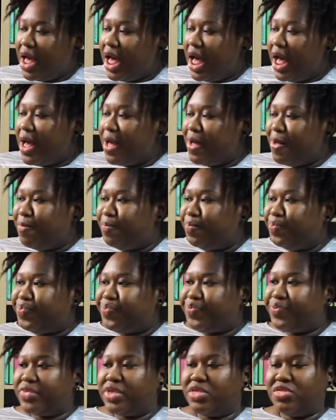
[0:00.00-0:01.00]

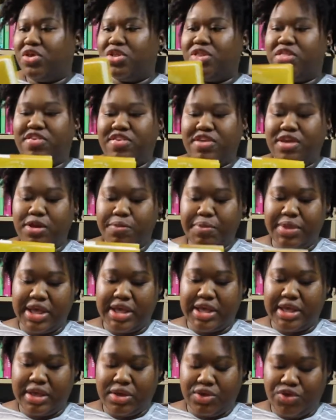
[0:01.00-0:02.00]
So this is going to be
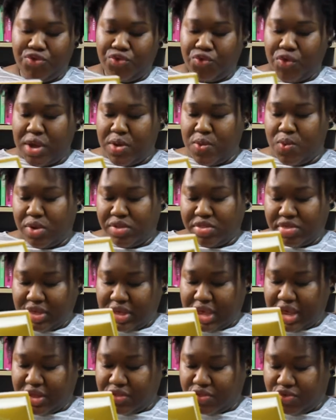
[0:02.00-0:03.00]
a great one to
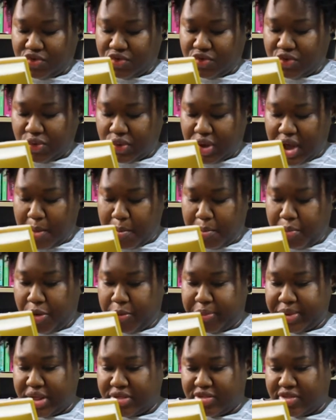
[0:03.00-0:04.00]
get into. I'm
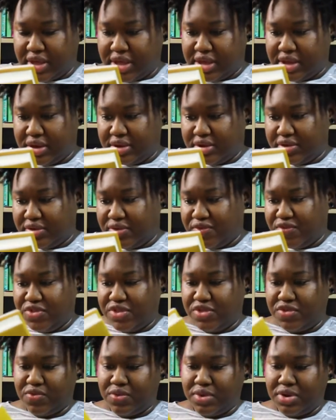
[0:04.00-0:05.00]
proper excited for
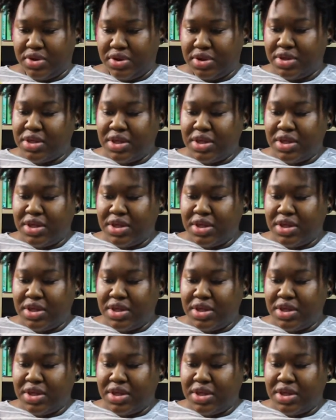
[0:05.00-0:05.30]
this one.